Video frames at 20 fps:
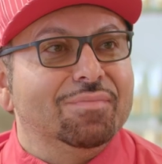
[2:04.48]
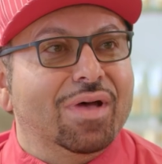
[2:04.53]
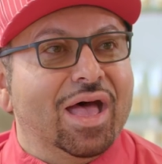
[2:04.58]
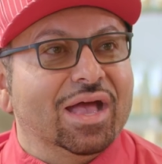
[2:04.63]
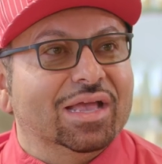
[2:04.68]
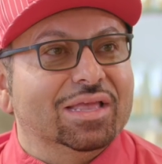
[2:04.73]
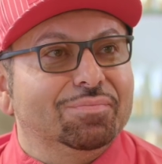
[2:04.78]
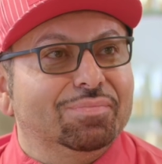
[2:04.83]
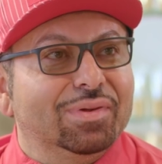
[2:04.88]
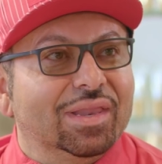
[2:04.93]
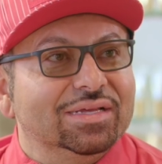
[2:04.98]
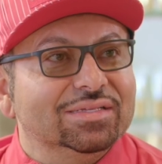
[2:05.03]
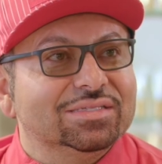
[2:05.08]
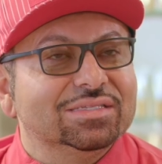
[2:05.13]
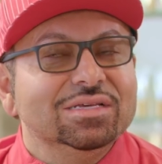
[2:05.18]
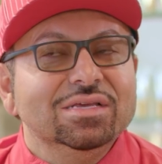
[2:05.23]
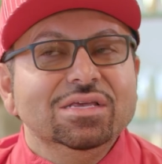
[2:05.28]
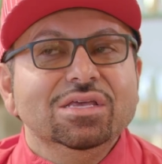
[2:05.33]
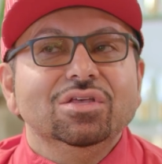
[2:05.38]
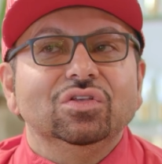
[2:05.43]

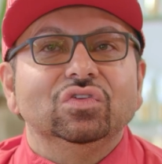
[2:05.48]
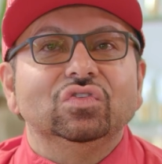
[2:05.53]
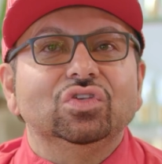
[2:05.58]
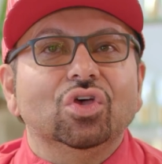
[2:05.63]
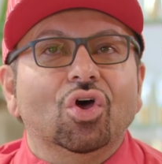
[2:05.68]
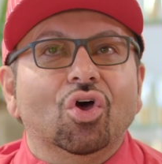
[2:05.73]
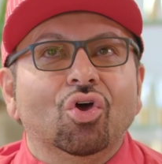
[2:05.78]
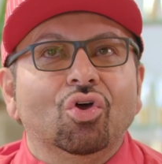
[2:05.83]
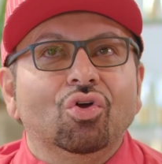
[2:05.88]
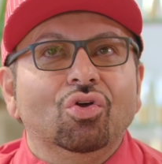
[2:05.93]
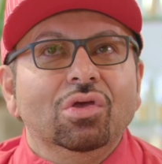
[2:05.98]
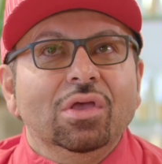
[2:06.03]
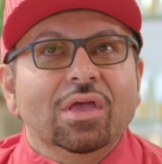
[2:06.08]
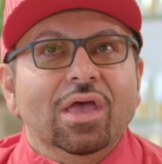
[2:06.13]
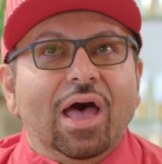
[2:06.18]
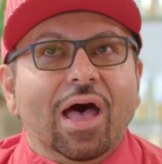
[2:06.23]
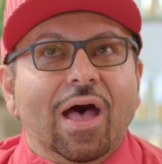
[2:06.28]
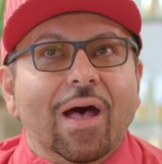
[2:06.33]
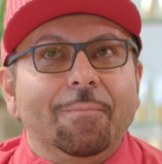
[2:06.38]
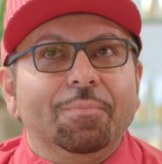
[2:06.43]
marketplace. So
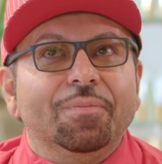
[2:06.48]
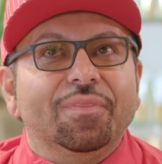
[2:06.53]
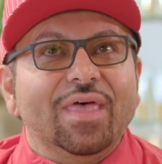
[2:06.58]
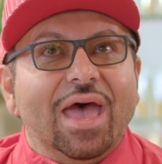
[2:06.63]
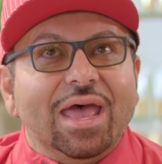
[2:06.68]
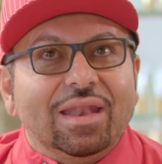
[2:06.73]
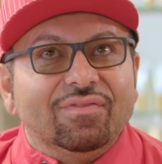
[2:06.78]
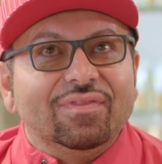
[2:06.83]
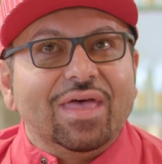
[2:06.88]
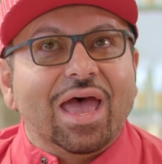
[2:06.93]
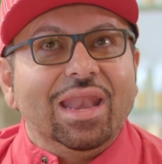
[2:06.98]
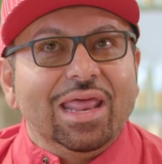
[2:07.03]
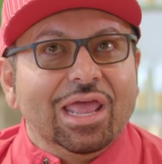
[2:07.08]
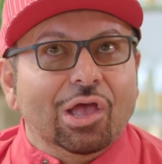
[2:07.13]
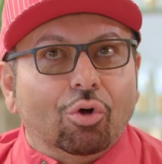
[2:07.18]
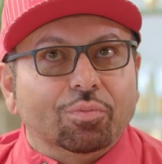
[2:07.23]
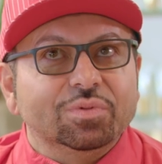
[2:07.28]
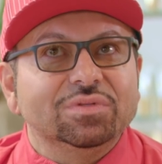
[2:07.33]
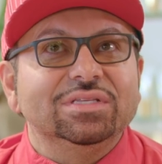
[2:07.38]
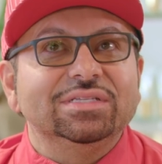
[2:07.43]
that
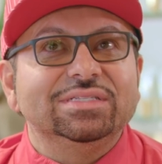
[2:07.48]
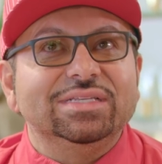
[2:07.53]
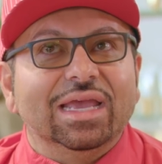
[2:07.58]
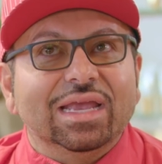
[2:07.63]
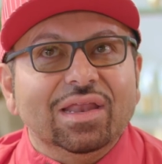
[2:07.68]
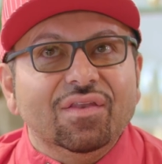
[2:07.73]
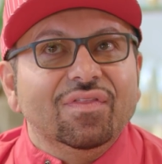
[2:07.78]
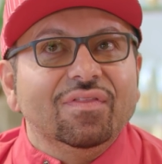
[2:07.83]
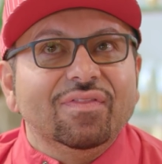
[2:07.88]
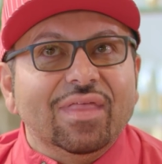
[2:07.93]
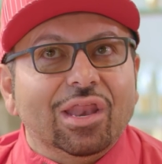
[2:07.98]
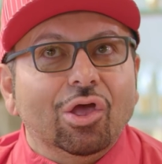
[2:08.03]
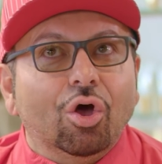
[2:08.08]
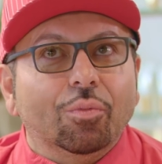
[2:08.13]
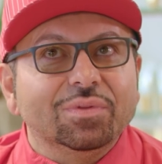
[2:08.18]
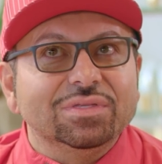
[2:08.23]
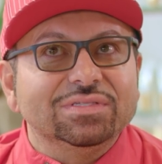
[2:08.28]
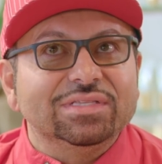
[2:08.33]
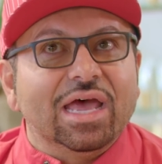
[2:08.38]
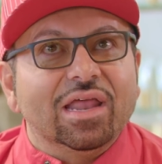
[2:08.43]
helped. The second thing that
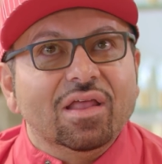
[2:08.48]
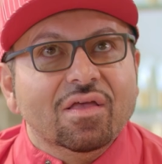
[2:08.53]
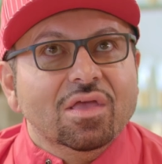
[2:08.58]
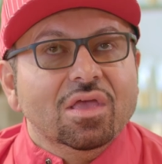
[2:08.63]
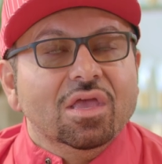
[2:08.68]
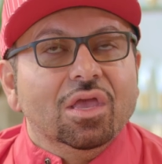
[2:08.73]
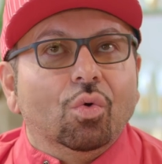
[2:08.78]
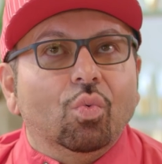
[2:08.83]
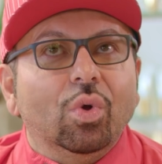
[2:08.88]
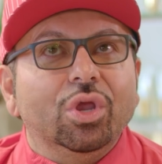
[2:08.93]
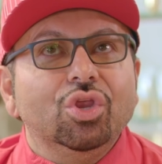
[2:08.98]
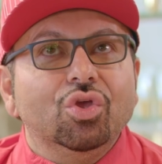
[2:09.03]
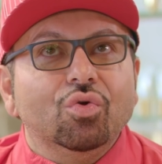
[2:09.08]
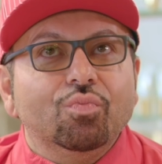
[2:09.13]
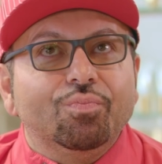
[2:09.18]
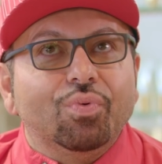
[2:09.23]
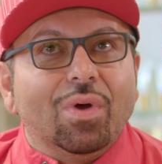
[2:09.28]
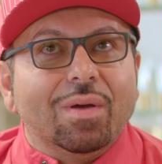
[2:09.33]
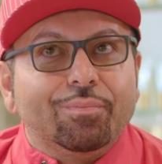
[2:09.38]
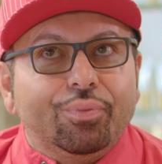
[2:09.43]
helped is that when
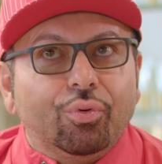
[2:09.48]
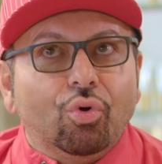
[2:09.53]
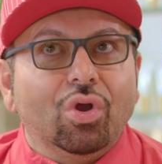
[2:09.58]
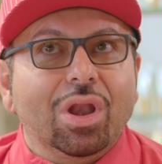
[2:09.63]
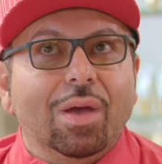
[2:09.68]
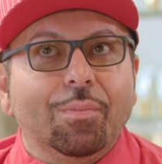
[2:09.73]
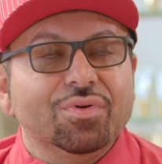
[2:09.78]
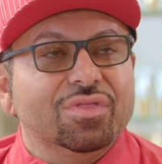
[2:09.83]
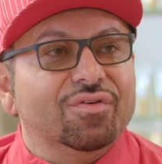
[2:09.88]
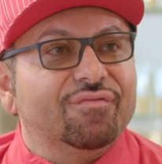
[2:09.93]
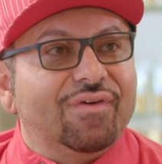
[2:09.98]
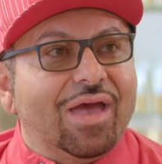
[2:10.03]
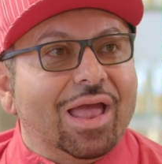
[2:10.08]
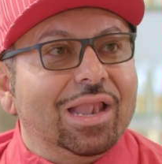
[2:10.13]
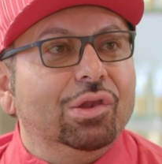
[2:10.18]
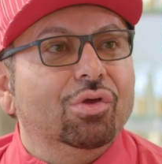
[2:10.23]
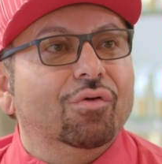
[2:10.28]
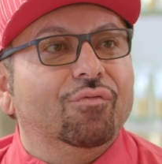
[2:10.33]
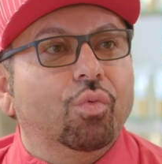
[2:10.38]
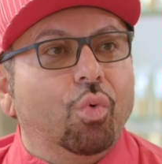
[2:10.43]
you are brought up with the
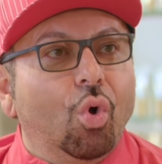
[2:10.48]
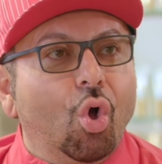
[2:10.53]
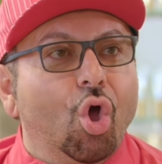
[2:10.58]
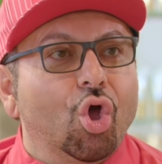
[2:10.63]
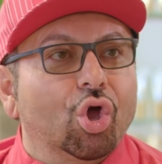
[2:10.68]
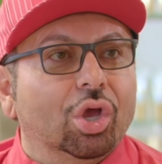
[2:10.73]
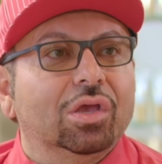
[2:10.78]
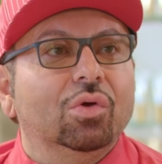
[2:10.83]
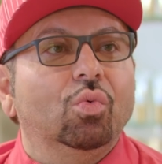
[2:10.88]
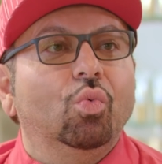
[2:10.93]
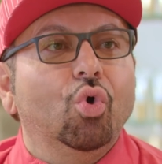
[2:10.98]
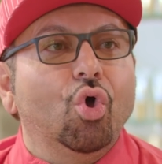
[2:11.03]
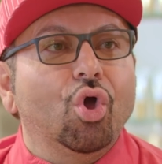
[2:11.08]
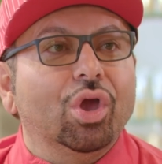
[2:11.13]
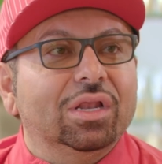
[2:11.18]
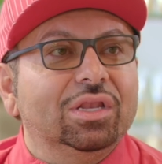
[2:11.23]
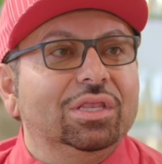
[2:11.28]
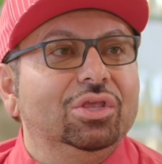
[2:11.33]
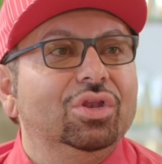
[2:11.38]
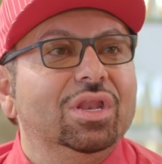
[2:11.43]
value of work,
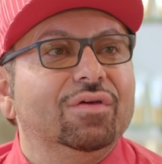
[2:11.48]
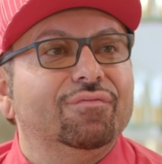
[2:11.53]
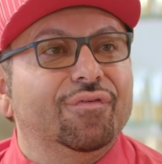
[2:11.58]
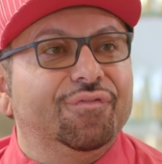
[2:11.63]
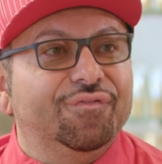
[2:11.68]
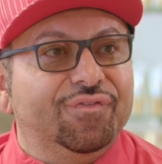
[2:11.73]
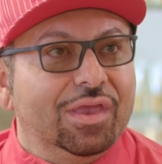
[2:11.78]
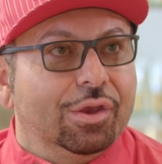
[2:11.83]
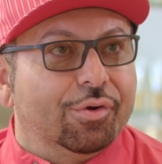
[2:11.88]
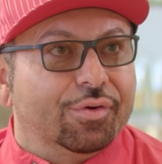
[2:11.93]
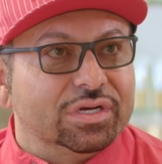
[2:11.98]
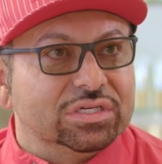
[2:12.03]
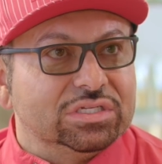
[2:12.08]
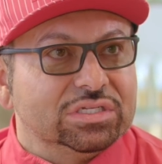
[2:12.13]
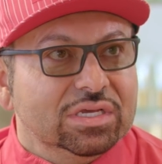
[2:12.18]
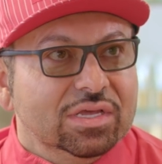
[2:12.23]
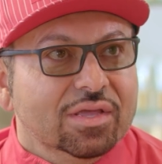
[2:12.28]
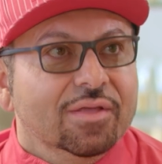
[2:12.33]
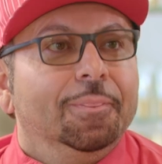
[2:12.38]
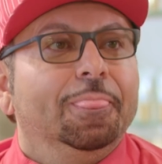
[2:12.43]
you never fear it.
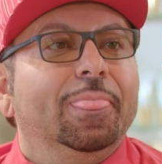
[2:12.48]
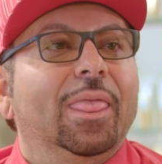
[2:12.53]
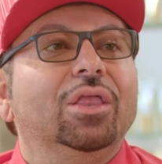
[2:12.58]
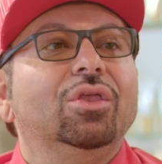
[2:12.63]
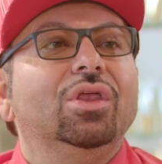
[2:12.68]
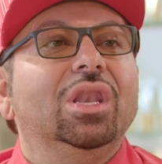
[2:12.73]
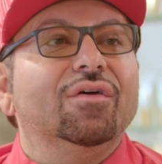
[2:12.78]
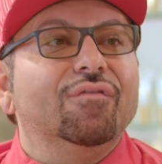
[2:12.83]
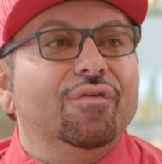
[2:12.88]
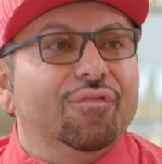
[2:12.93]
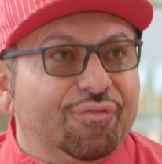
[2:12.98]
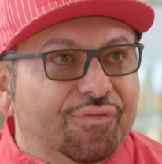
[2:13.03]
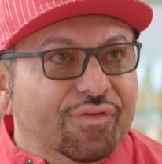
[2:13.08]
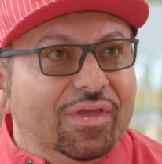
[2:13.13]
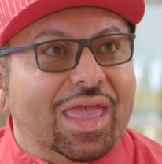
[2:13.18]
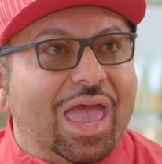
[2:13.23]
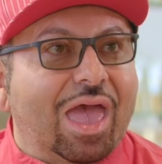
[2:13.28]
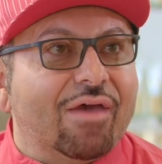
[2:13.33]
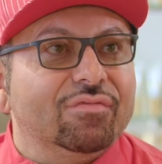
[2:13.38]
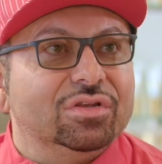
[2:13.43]
And you never
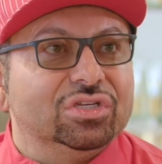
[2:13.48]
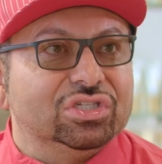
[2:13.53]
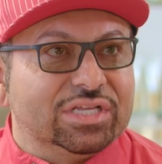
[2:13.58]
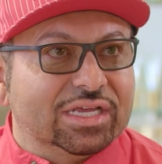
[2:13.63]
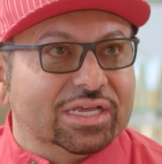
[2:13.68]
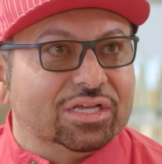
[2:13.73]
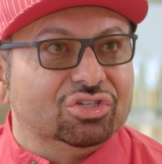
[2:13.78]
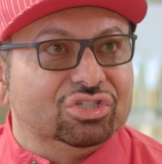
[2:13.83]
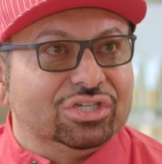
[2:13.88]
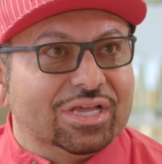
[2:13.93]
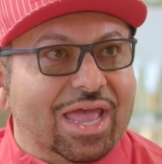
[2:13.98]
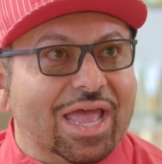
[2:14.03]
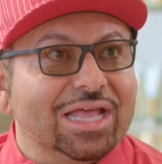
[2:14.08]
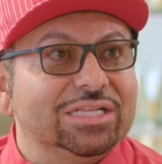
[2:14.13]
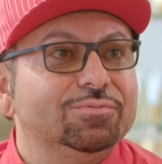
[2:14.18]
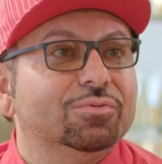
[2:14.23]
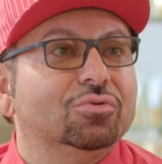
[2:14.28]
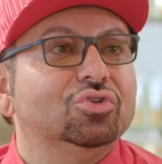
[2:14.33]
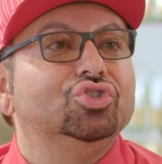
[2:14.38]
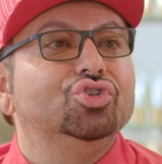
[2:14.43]
fear having to take a
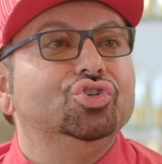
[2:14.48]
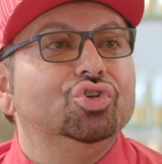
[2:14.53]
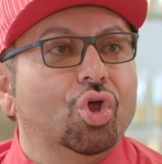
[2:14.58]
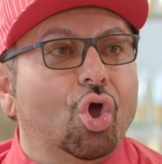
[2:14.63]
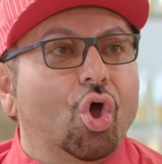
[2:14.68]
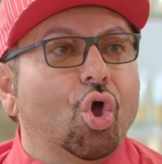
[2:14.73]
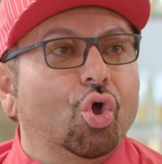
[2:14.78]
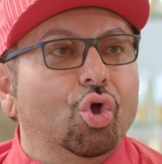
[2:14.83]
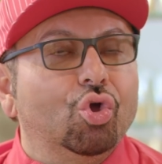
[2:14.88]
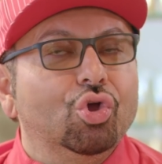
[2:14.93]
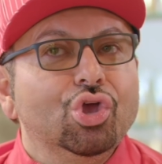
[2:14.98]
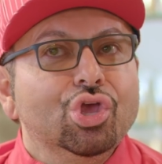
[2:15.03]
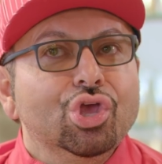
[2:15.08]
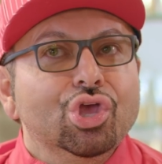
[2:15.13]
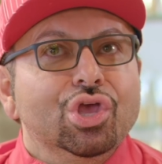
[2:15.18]
chance, because you know